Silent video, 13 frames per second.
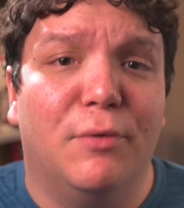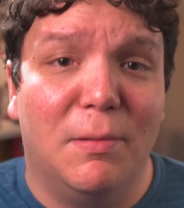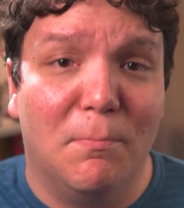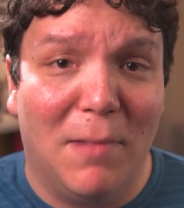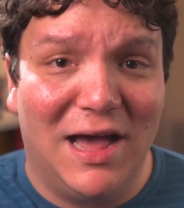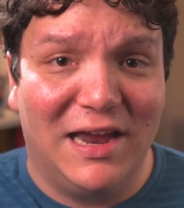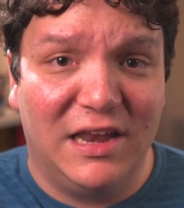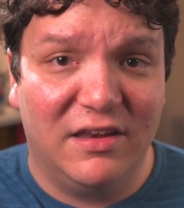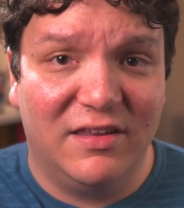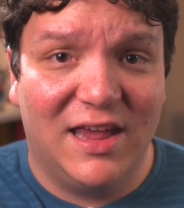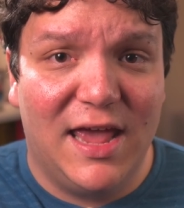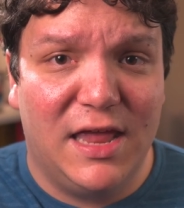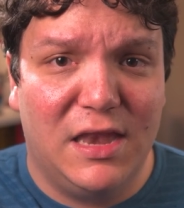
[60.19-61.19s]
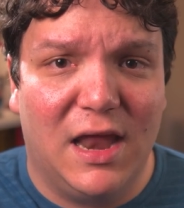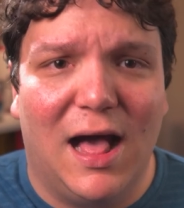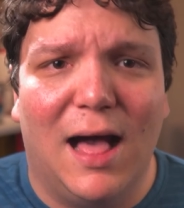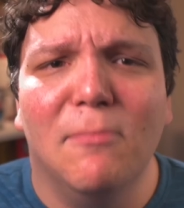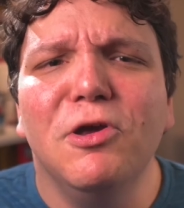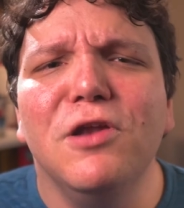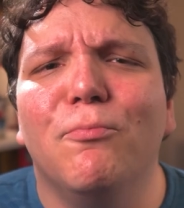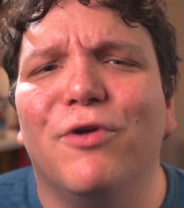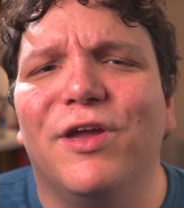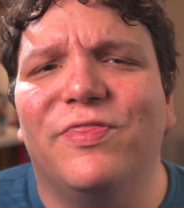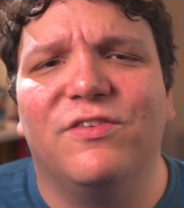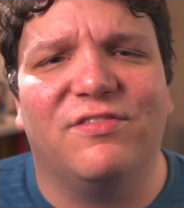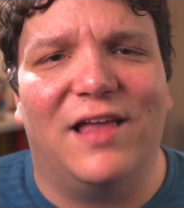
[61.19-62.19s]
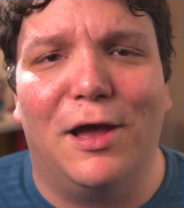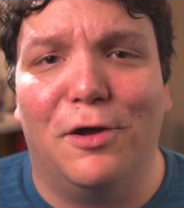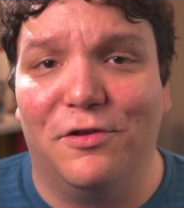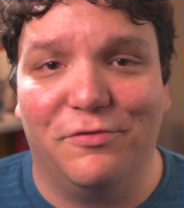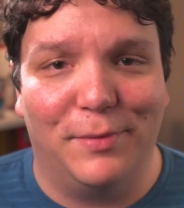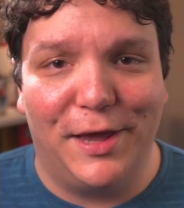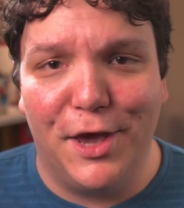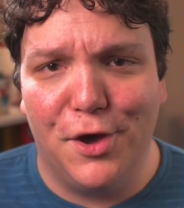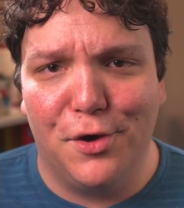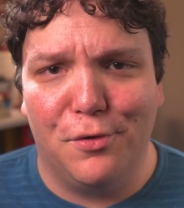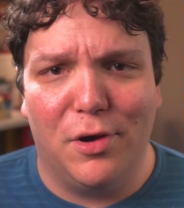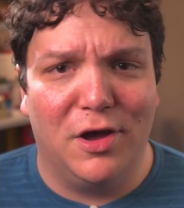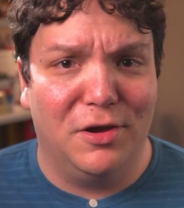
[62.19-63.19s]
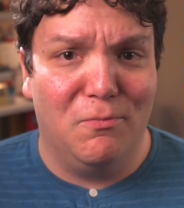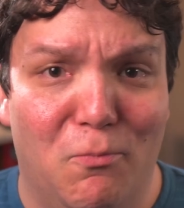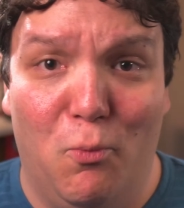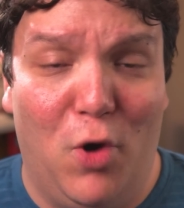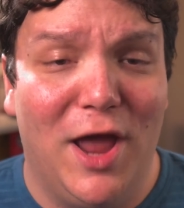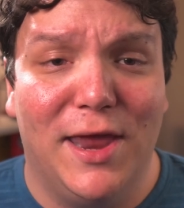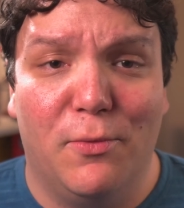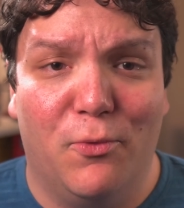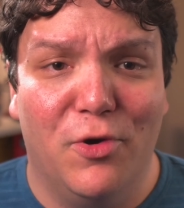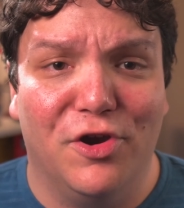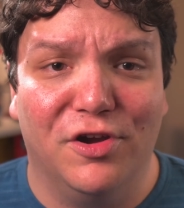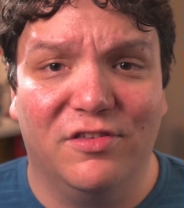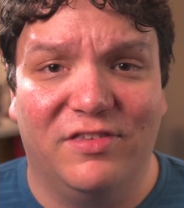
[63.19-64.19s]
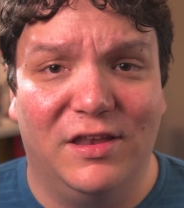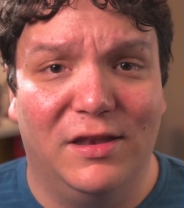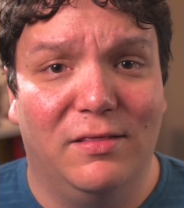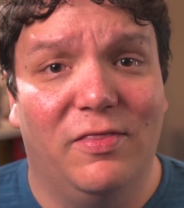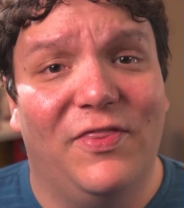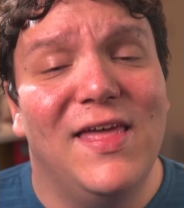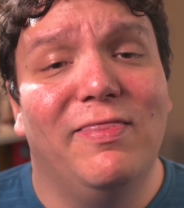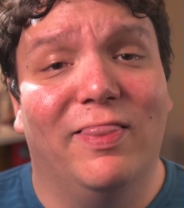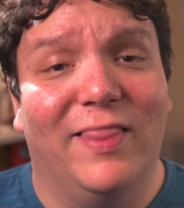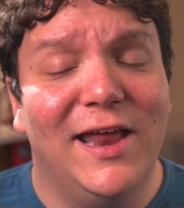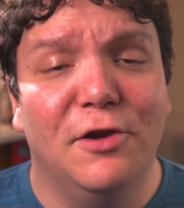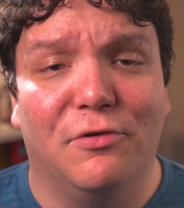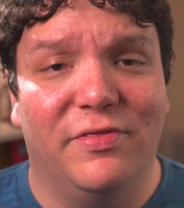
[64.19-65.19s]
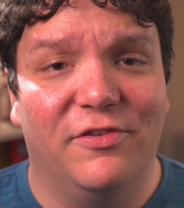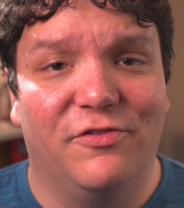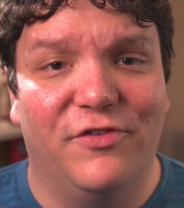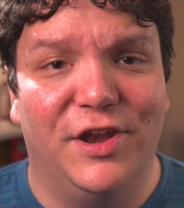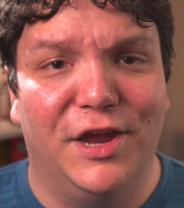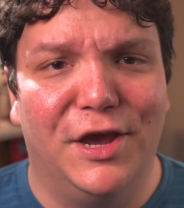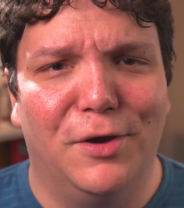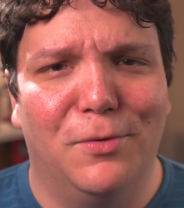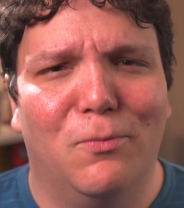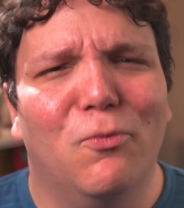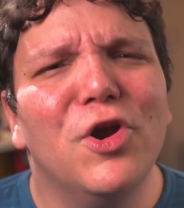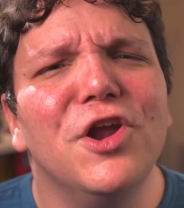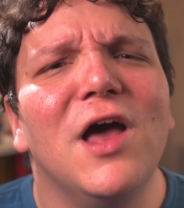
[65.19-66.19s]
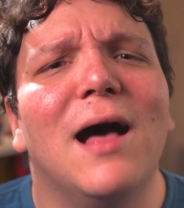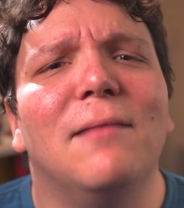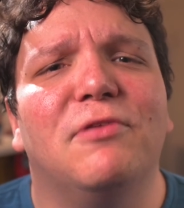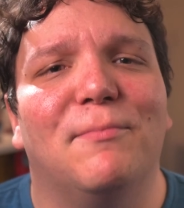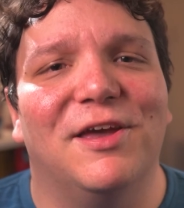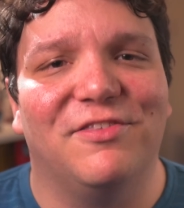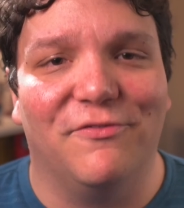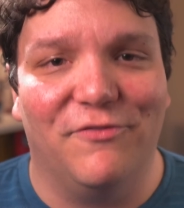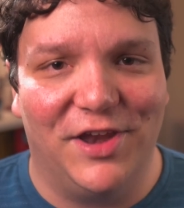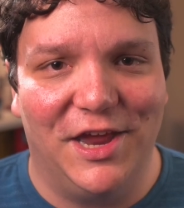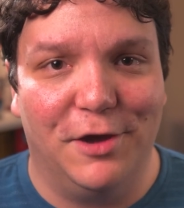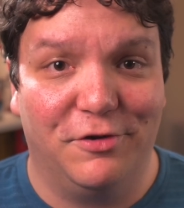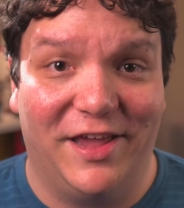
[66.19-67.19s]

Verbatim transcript: O in mind, and I'm going to break this down as we go on why it works, and then later in this video, we're going to optimize the video